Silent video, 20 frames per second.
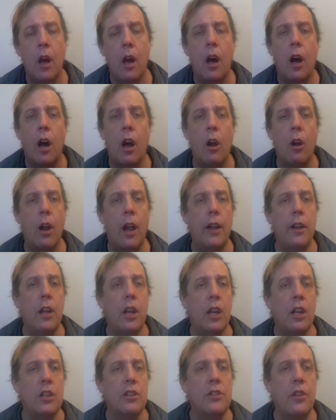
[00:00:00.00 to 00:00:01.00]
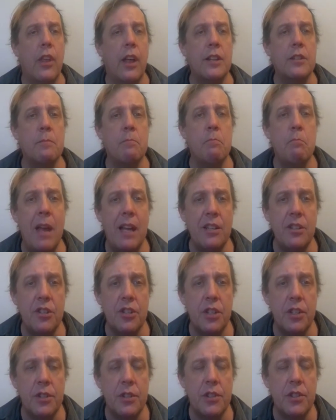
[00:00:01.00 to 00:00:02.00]
All right, so that's
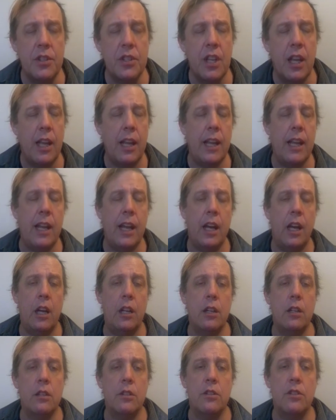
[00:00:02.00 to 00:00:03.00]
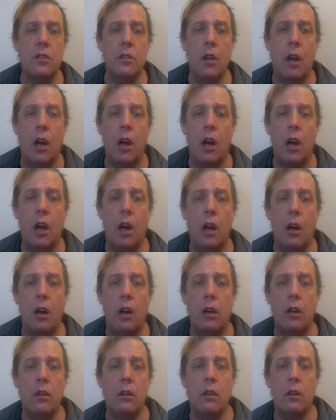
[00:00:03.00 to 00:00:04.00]
Mencius and uh,
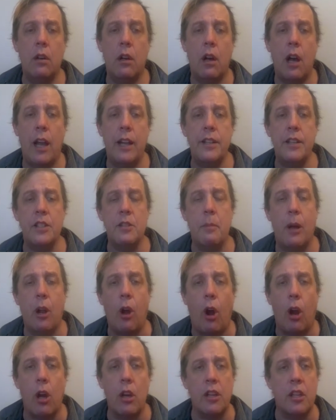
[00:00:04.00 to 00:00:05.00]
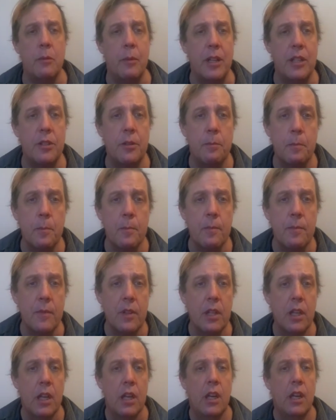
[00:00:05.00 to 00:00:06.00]
ideas about argument.
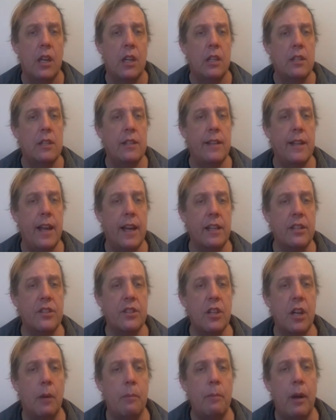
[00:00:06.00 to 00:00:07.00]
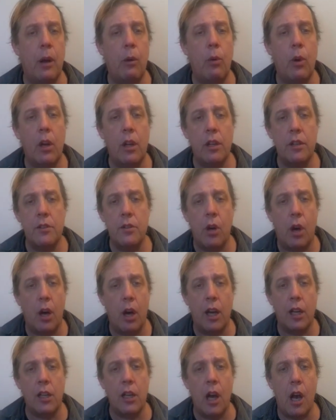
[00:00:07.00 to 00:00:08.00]
Next up, I want to
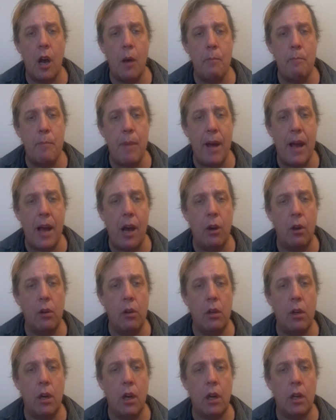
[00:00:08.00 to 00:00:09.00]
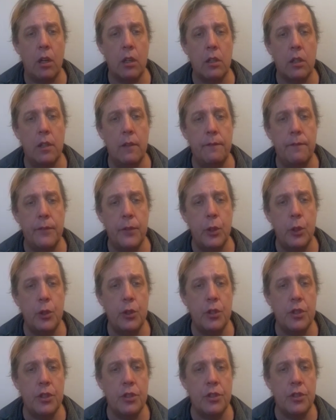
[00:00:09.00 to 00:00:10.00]
talk about uh,
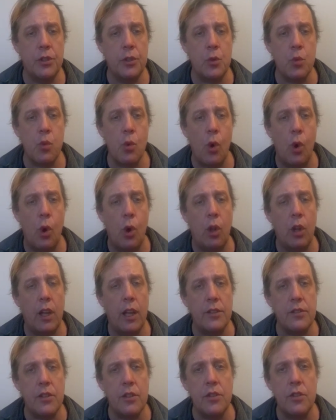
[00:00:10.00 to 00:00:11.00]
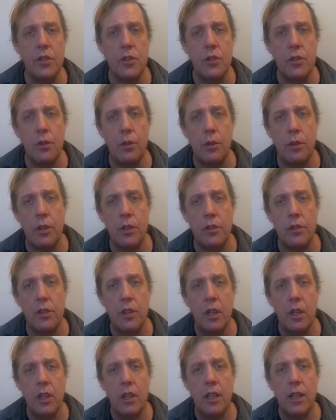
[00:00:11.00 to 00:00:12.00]
Confucius's role as a student
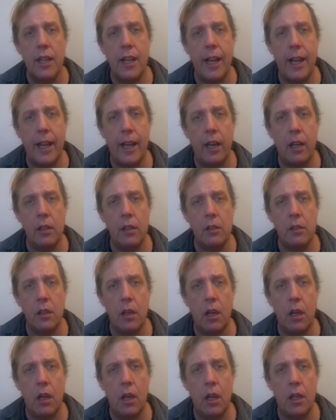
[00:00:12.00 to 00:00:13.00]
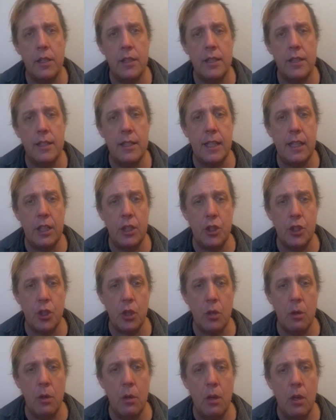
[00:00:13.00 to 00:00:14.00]
and a
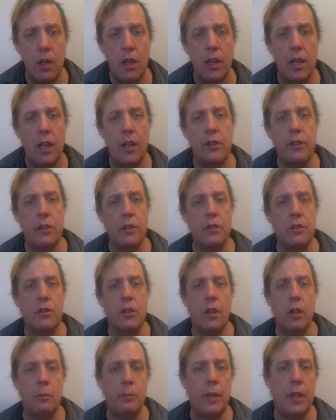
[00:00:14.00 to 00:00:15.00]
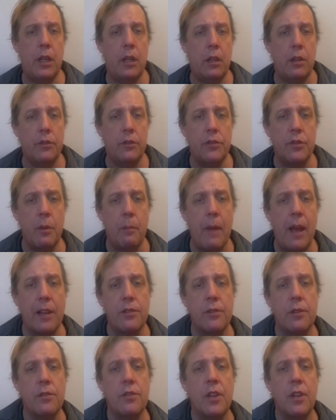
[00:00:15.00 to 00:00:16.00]
teacher, and there's going to be some
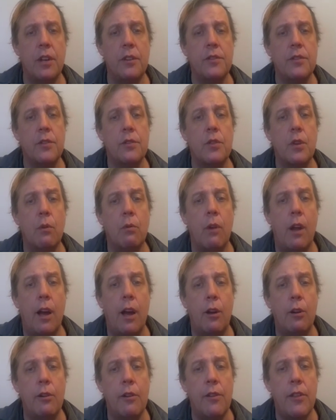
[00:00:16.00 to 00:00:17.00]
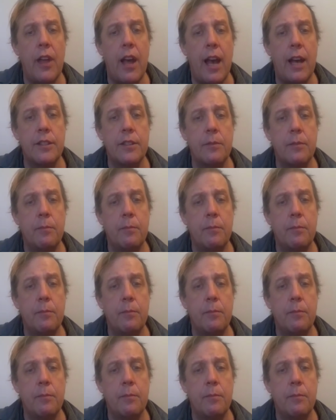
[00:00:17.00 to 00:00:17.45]
exercises around that.